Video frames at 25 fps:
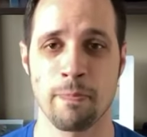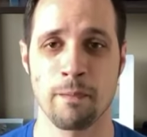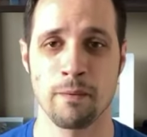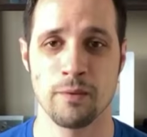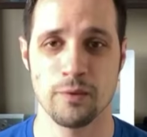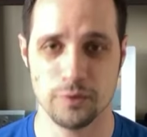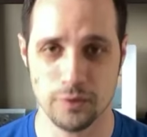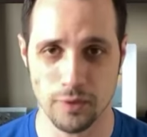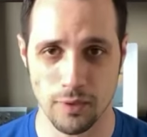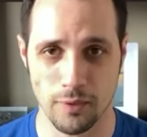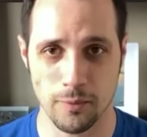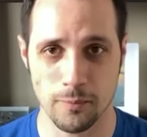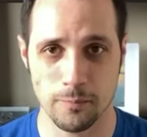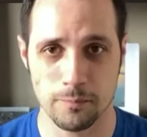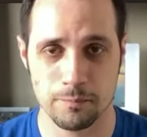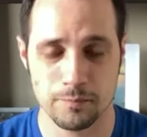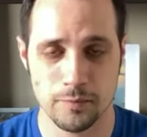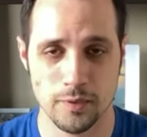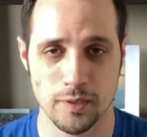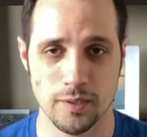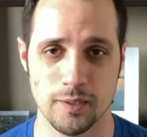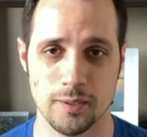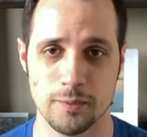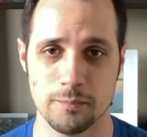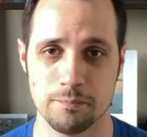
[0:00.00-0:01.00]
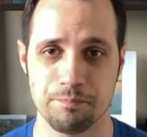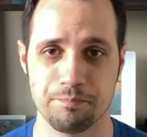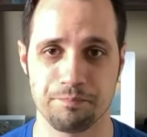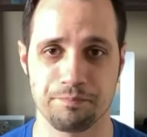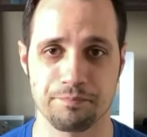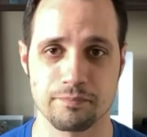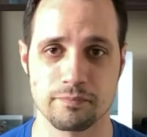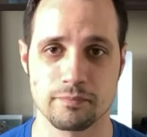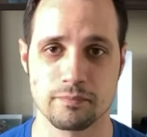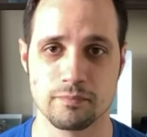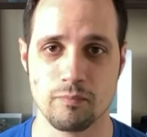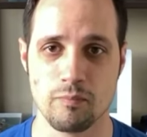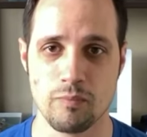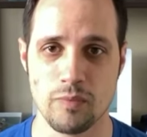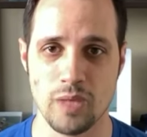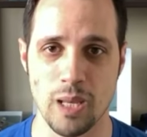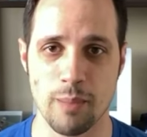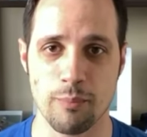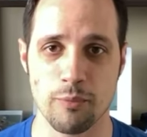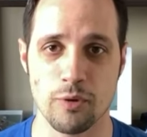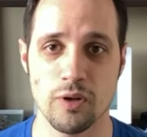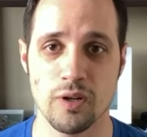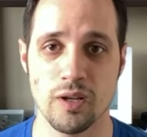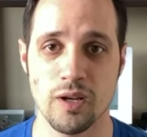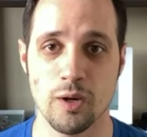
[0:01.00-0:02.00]
So I'm
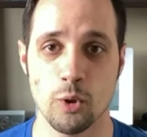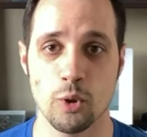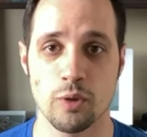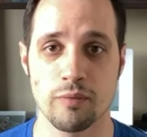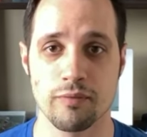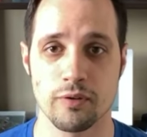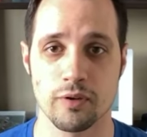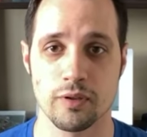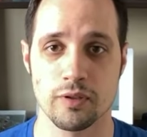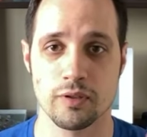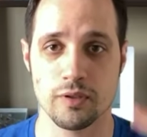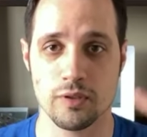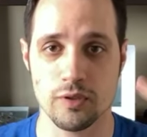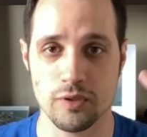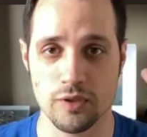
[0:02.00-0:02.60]
going to go over